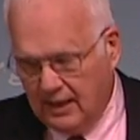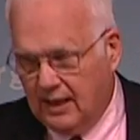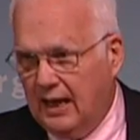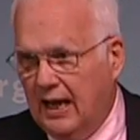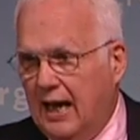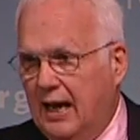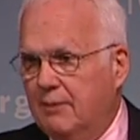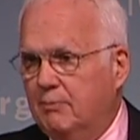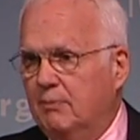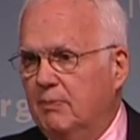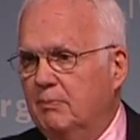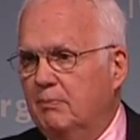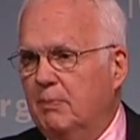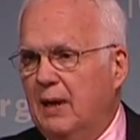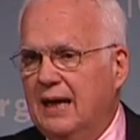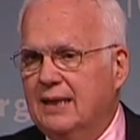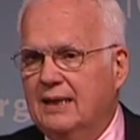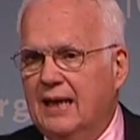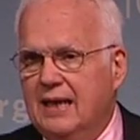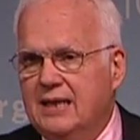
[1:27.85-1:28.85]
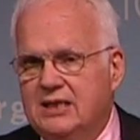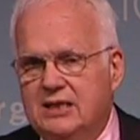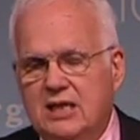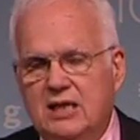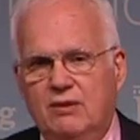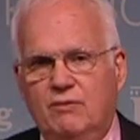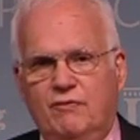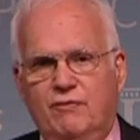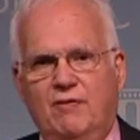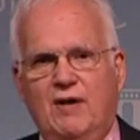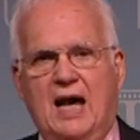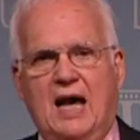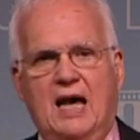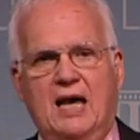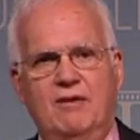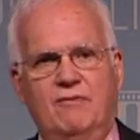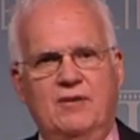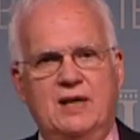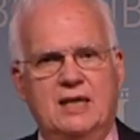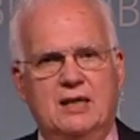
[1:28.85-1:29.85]
And by
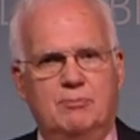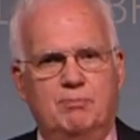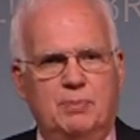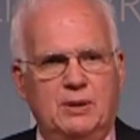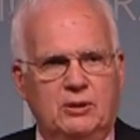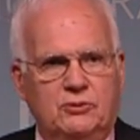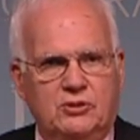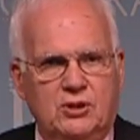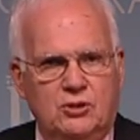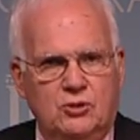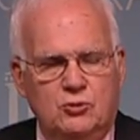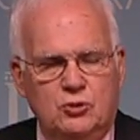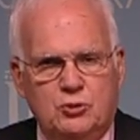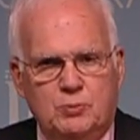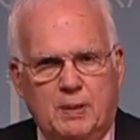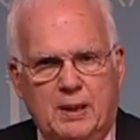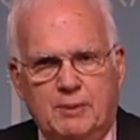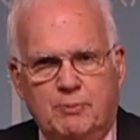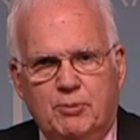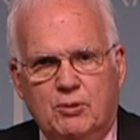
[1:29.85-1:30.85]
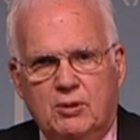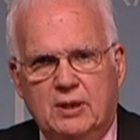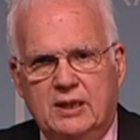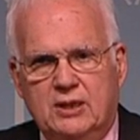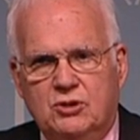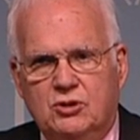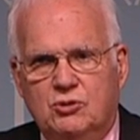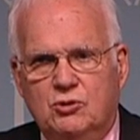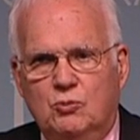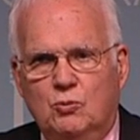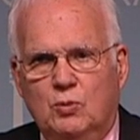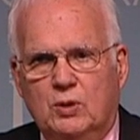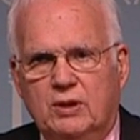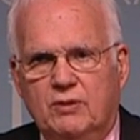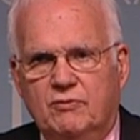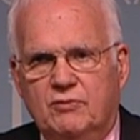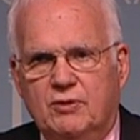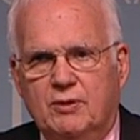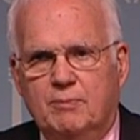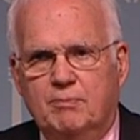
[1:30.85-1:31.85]
1905, he had built a newspaper into one
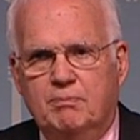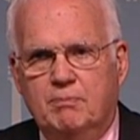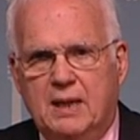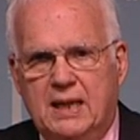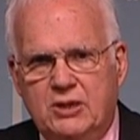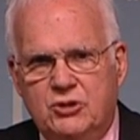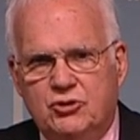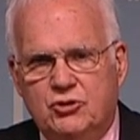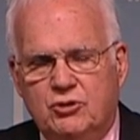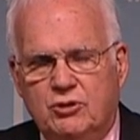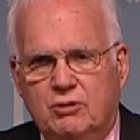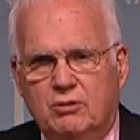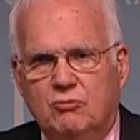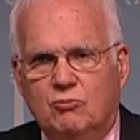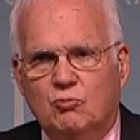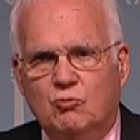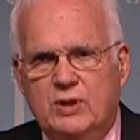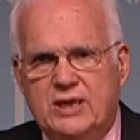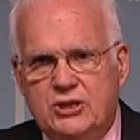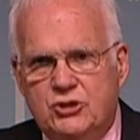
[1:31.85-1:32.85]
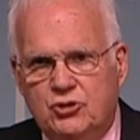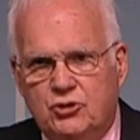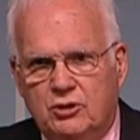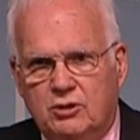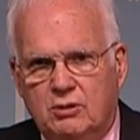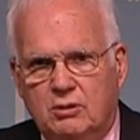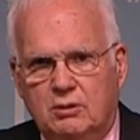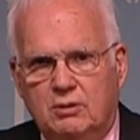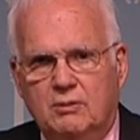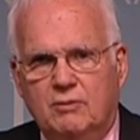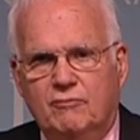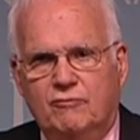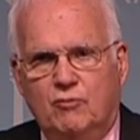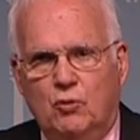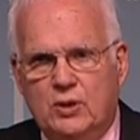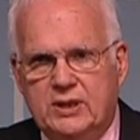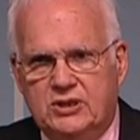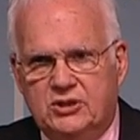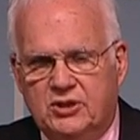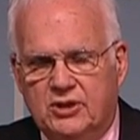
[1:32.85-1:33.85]
of the major regional
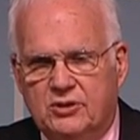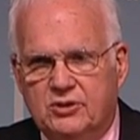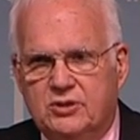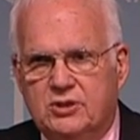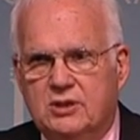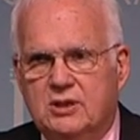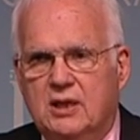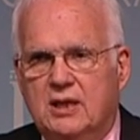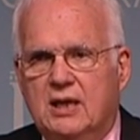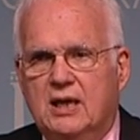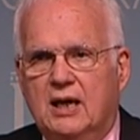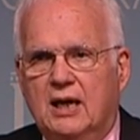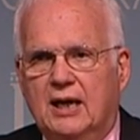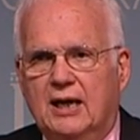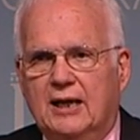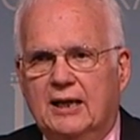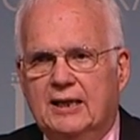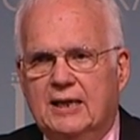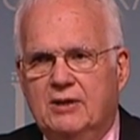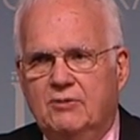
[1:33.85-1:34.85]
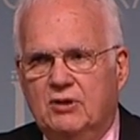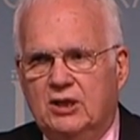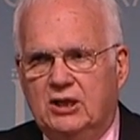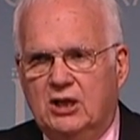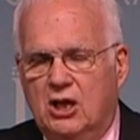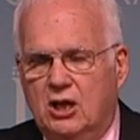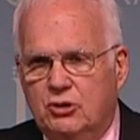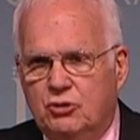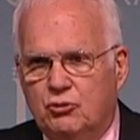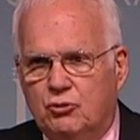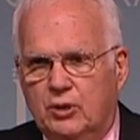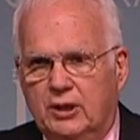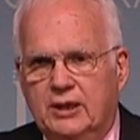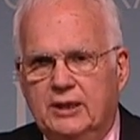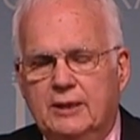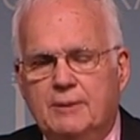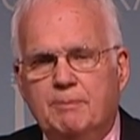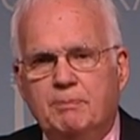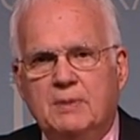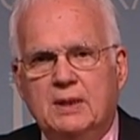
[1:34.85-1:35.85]
voices uh, in the
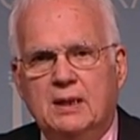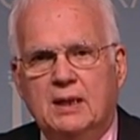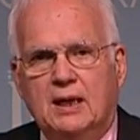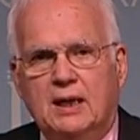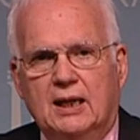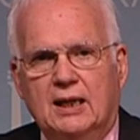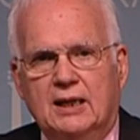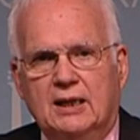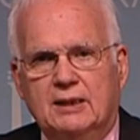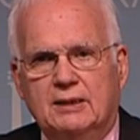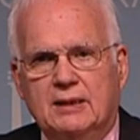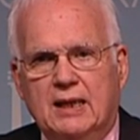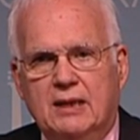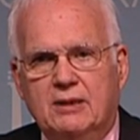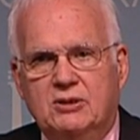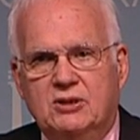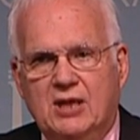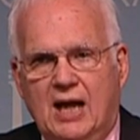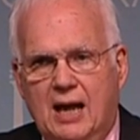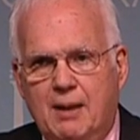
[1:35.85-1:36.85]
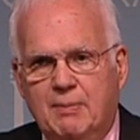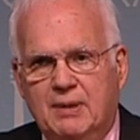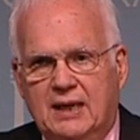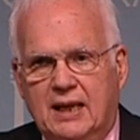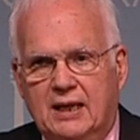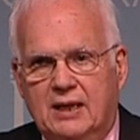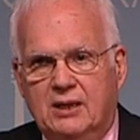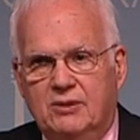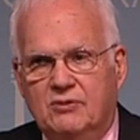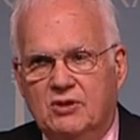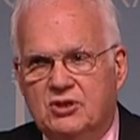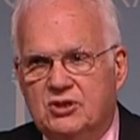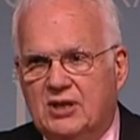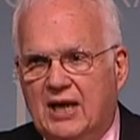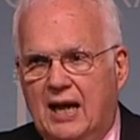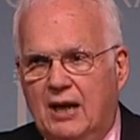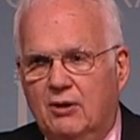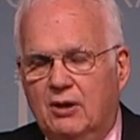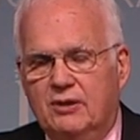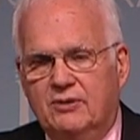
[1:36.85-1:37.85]
country, uh, dominating the,
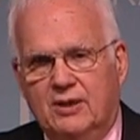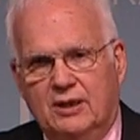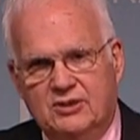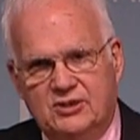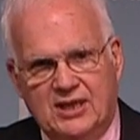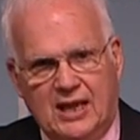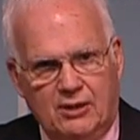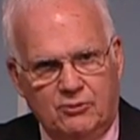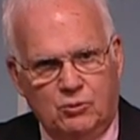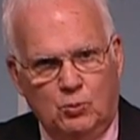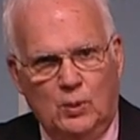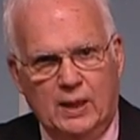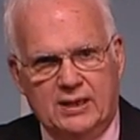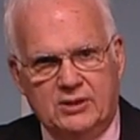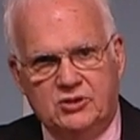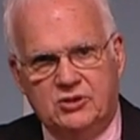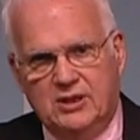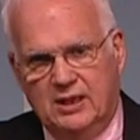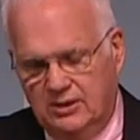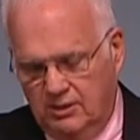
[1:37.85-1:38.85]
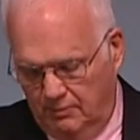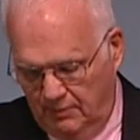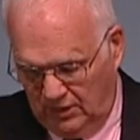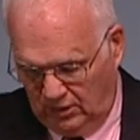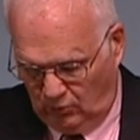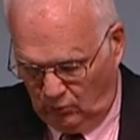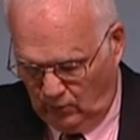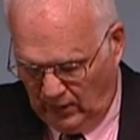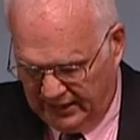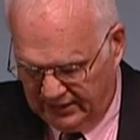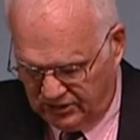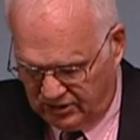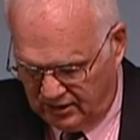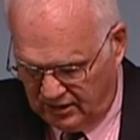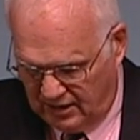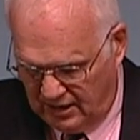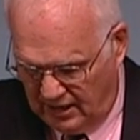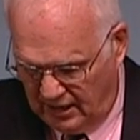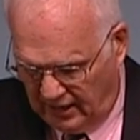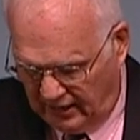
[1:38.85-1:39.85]
South, the Southwest and the Middle West
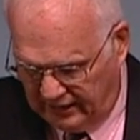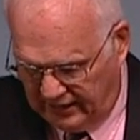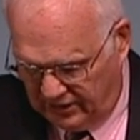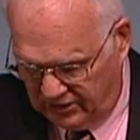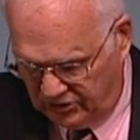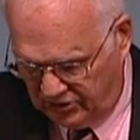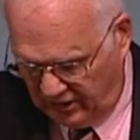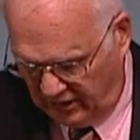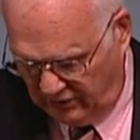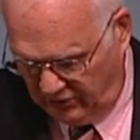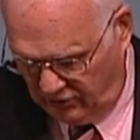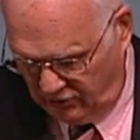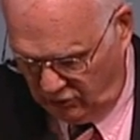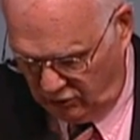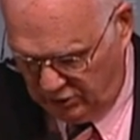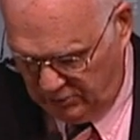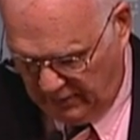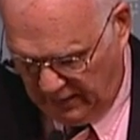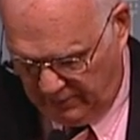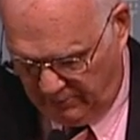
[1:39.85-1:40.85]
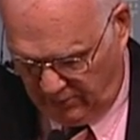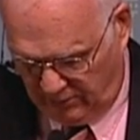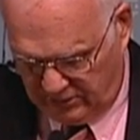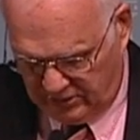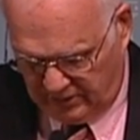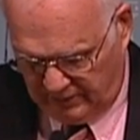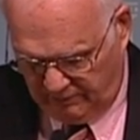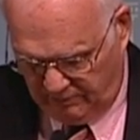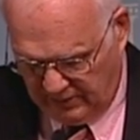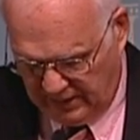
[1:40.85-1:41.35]
against other newspapers.